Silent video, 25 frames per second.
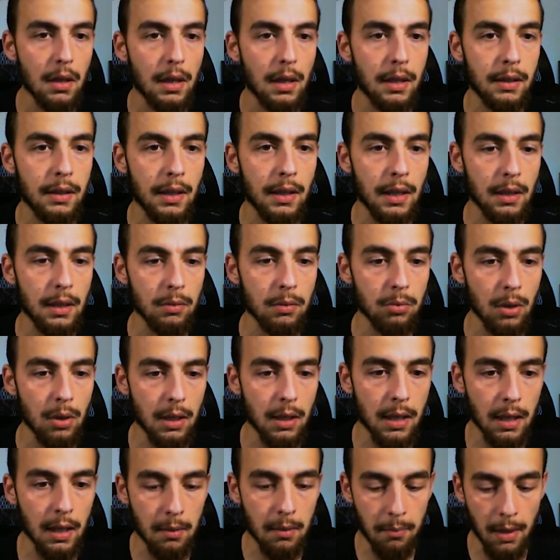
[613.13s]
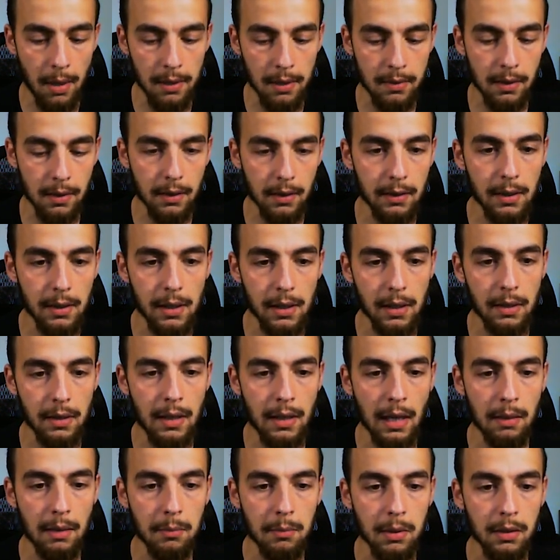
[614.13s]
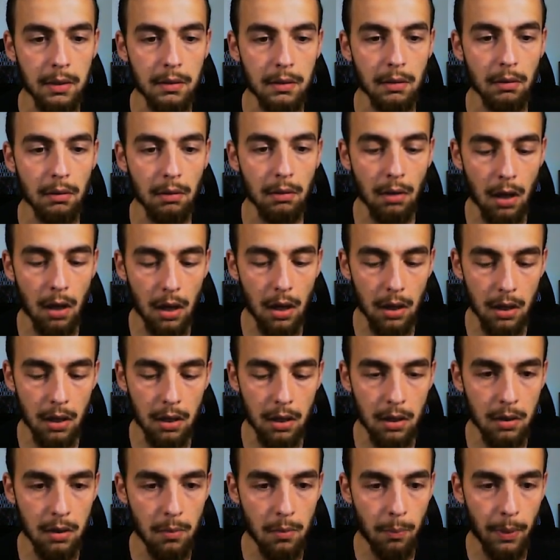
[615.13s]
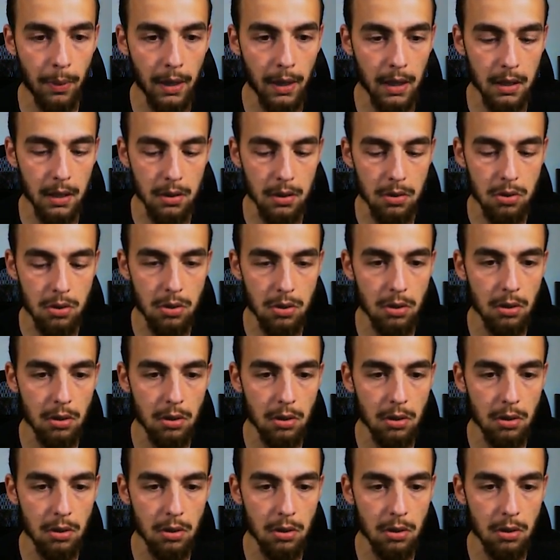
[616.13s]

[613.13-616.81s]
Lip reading: and then we can basically name it login page,